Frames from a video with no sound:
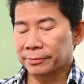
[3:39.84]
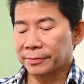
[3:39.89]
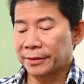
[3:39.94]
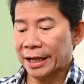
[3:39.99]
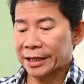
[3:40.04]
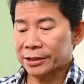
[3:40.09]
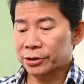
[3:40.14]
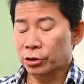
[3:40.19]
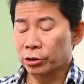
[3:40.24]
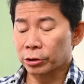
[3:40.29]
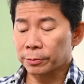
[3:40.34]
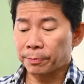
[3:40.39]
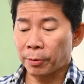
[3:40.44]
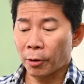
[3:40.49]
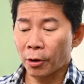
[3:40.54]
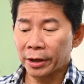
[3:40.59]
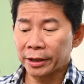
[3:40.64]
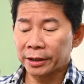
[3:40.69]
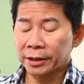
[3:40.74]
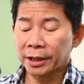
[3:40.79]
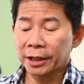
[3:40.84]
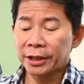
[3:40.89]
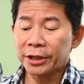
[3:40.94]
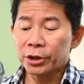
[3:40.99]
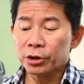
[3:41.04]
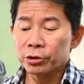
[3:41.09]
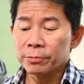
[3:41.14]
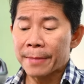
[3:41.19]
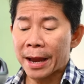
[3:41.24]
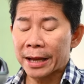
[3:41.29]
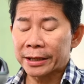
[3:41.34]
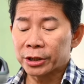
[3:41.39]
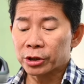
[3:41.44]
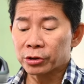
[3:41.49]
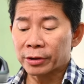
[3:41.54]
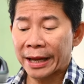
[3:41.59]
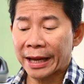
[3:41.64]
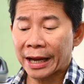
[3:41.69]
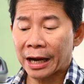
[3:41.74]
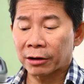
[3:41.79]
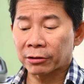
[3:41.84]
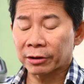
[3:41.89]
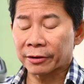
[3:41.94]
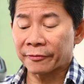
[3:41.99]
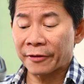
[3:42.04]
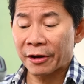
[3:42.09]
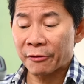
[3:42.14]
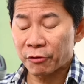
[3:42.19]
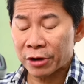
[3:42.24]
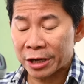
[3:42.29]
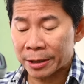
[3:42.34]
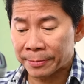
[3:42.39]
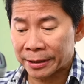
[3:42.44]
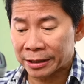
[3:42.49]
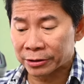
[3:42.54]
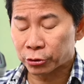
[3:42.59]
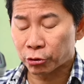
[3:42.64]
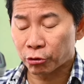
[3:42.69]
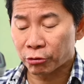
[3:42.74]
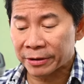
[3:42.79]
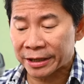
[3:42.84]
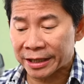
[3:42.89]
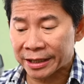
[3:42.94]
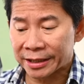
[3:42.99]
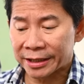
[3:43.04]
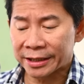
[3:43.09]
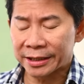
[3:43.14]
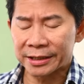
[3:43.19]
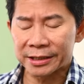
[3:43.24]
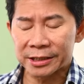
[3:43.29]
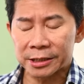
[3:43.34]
Next good point, the new menu layout of the Weebil 3E